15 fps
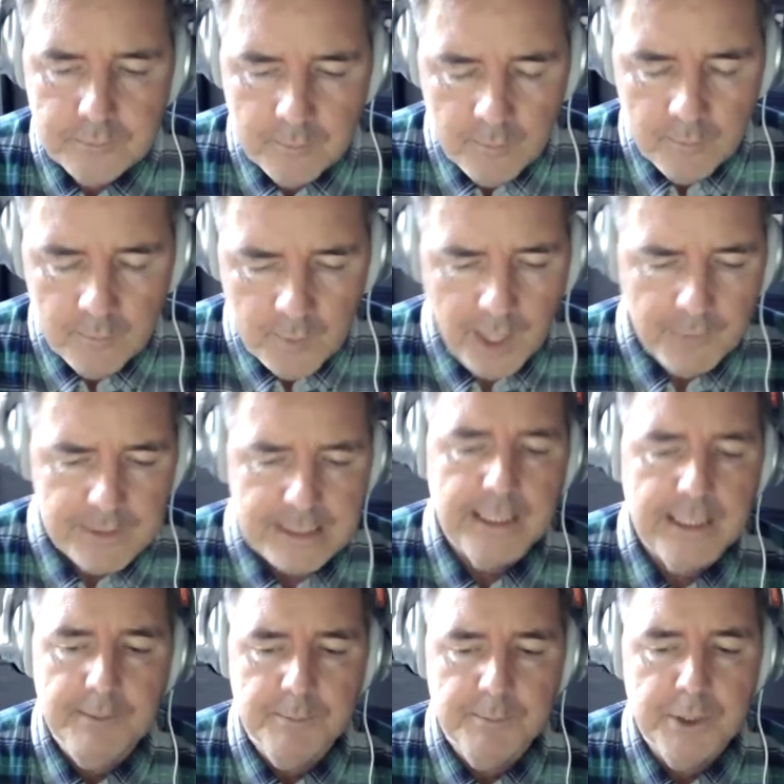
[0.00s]
I was a late
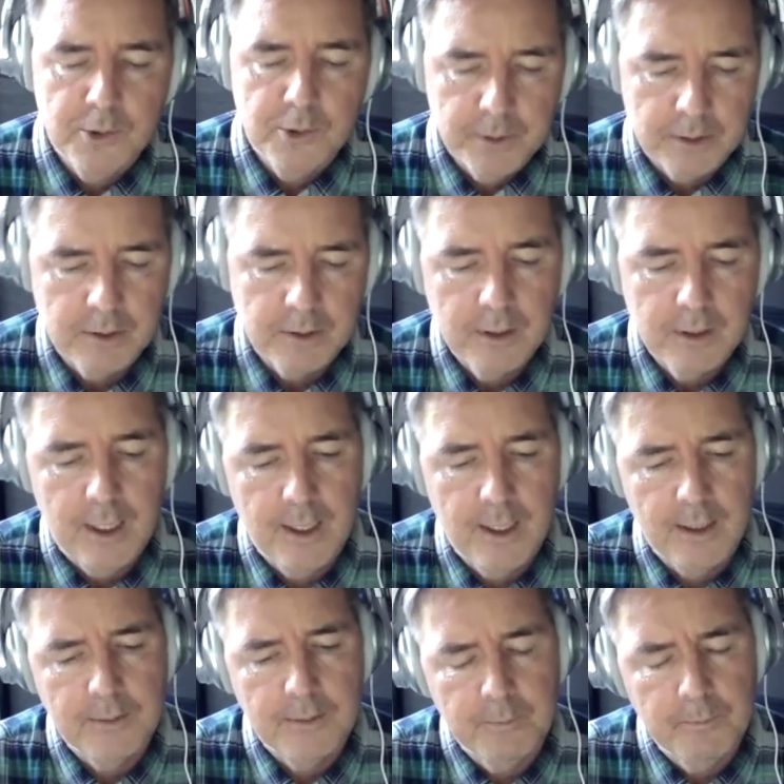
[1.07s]
bloomer.
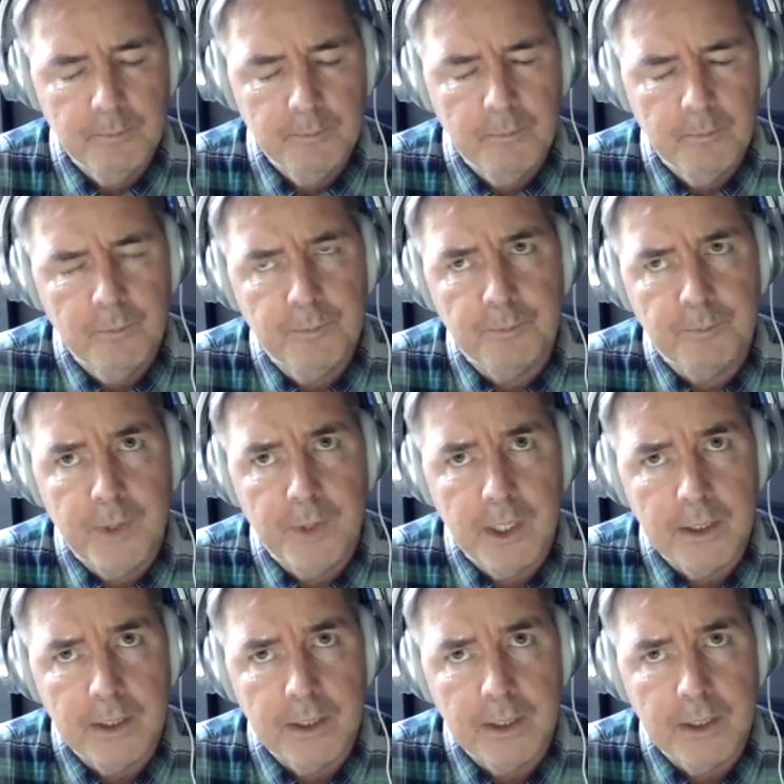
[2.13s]
But